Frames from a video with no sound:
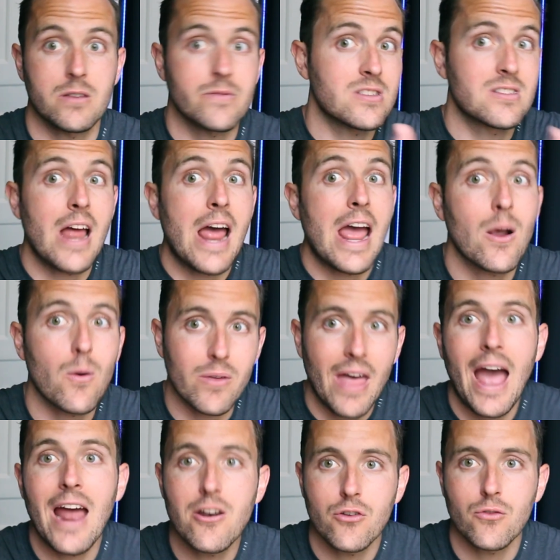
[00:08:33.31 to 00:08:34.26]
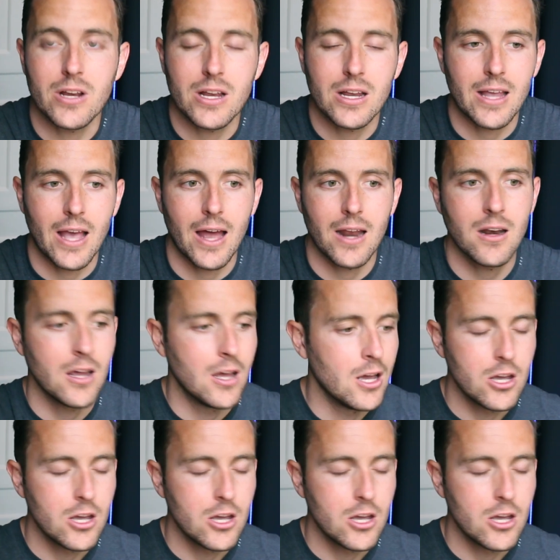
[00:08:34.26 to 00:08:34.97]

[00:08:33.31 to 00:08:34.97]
of staying with Henry again,